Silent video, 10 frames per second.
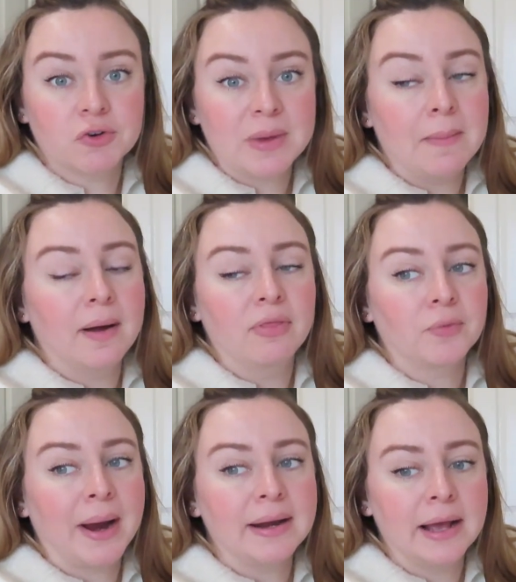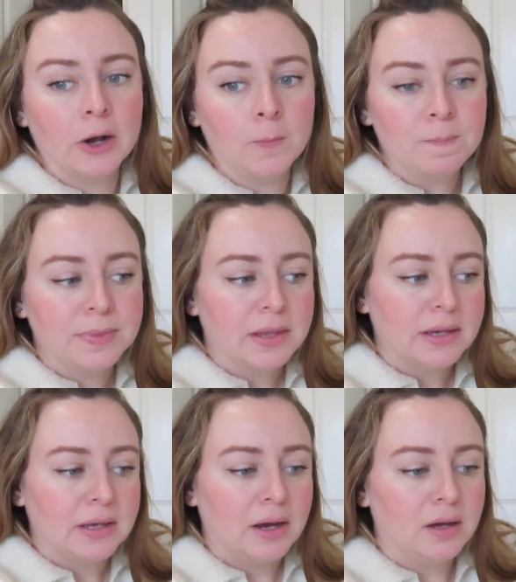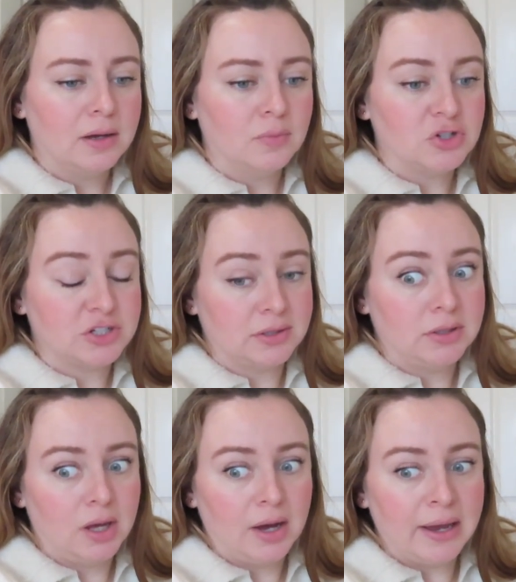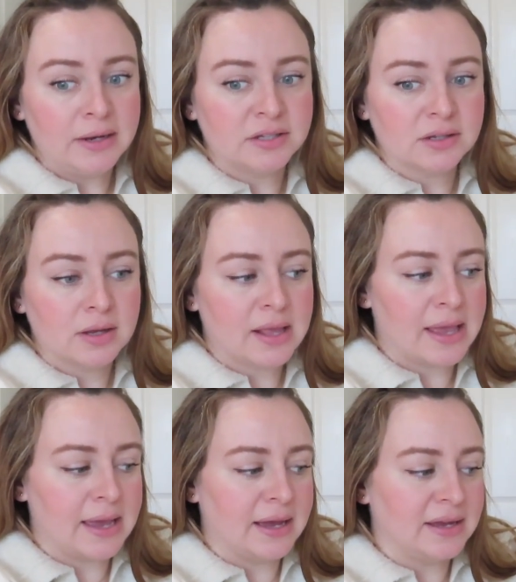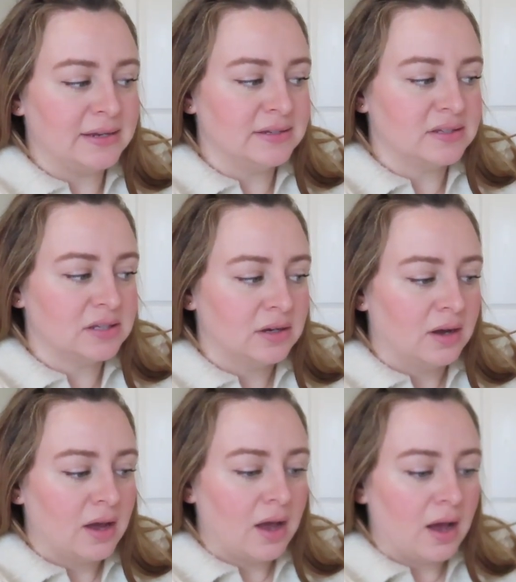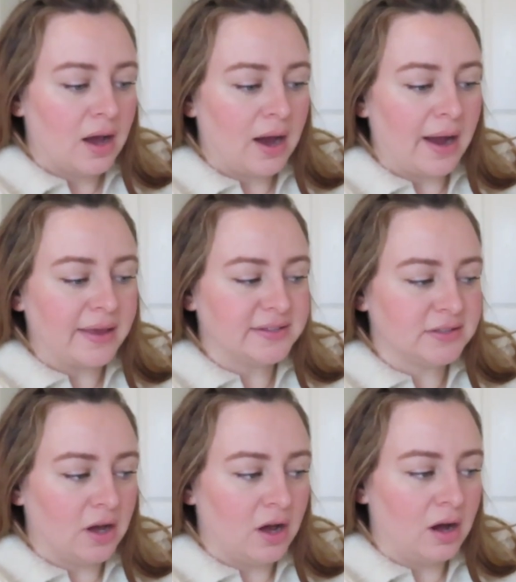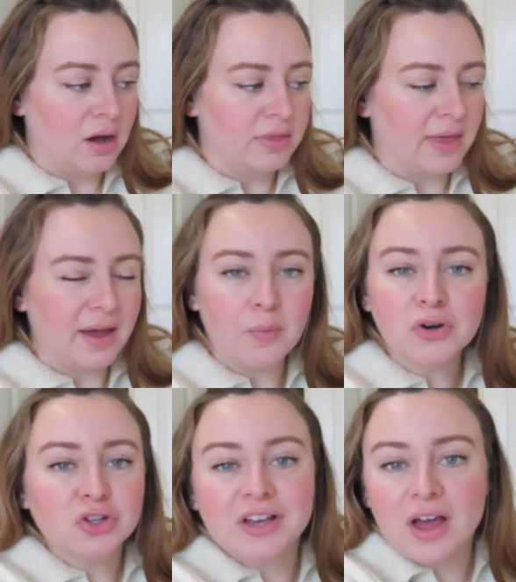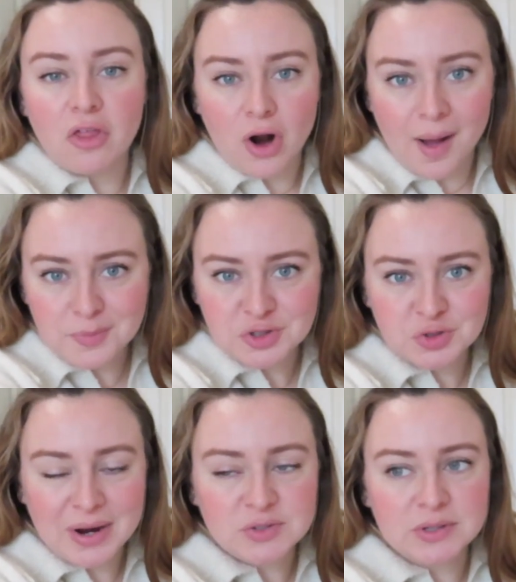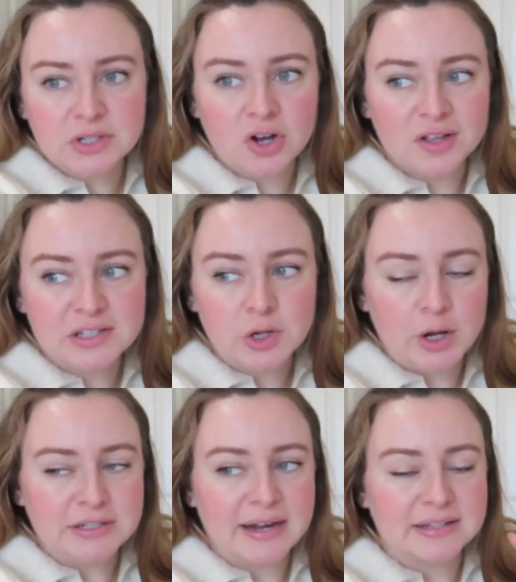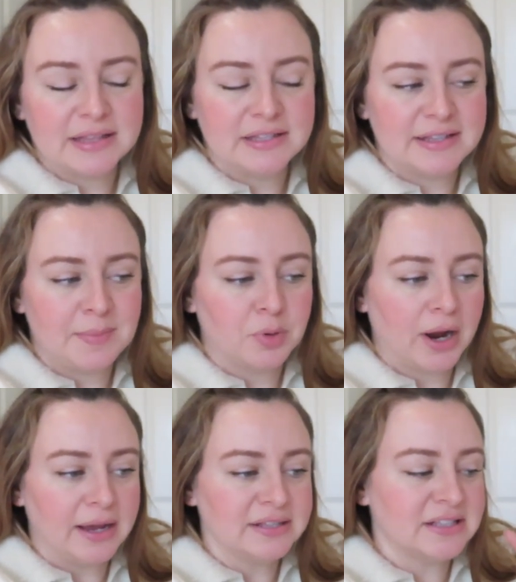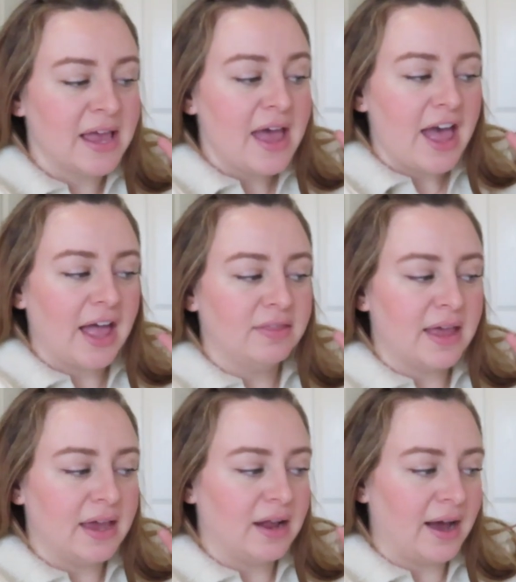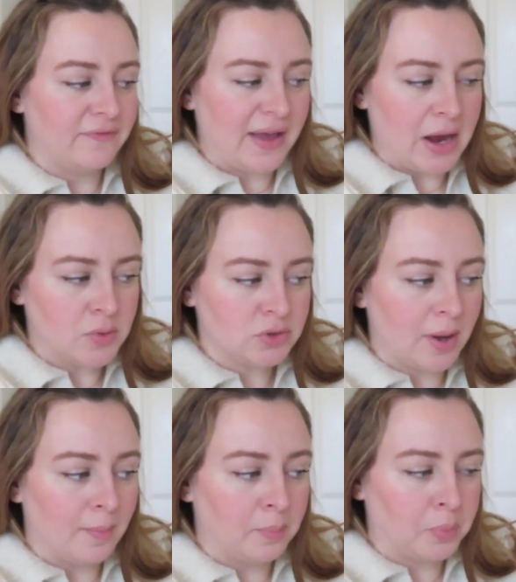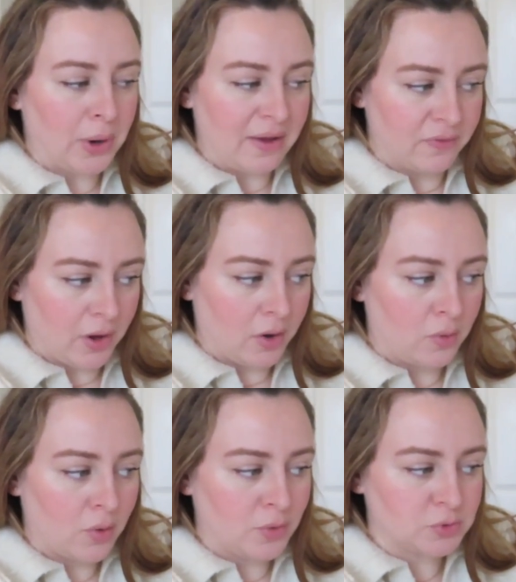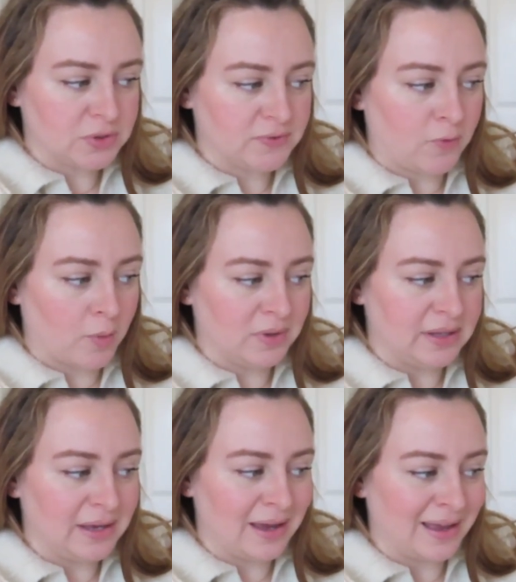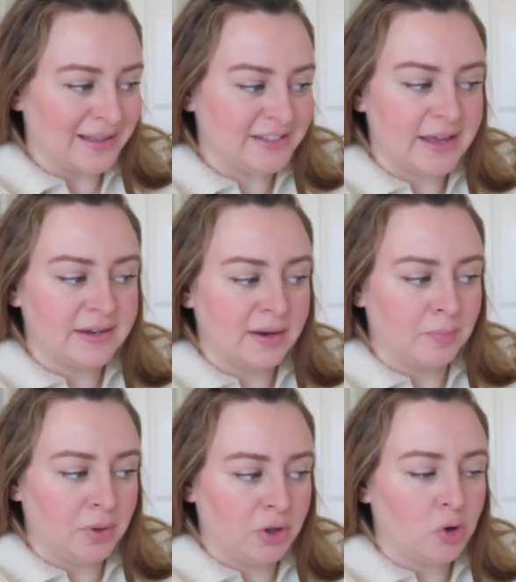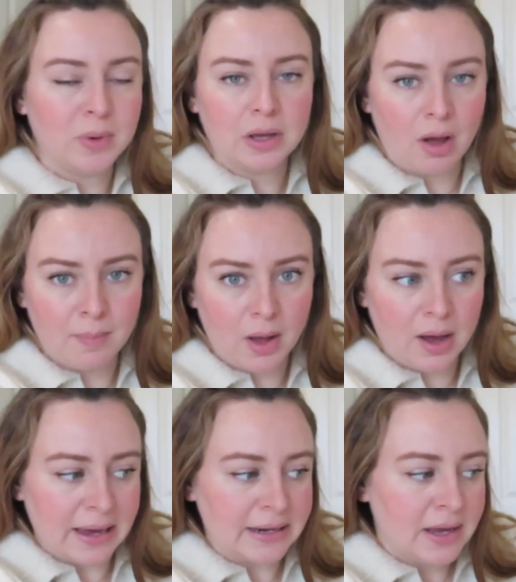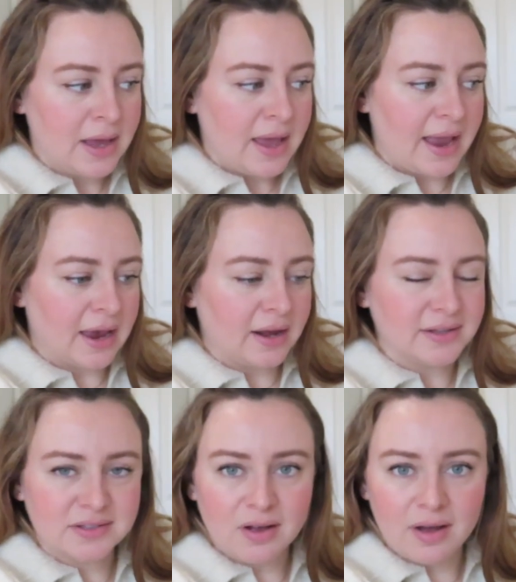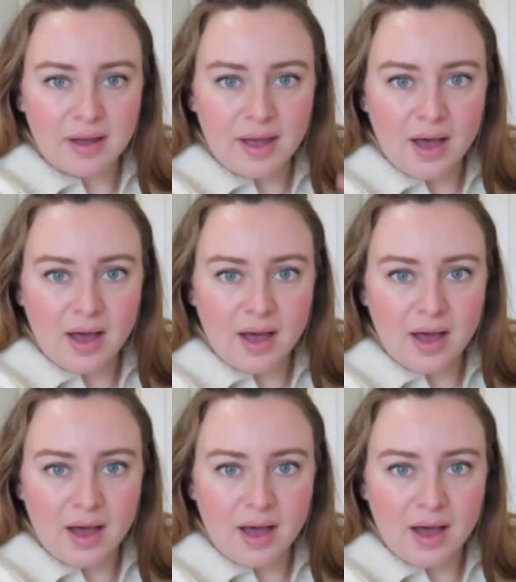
for me a month right now, which is a lot. And I saw that I wanted to look at other options, right? So I looked at Constant Contact and that's the same price. And then I found Brevo, which was formerly, I guess, Send in Blue, but it got bought. And I saw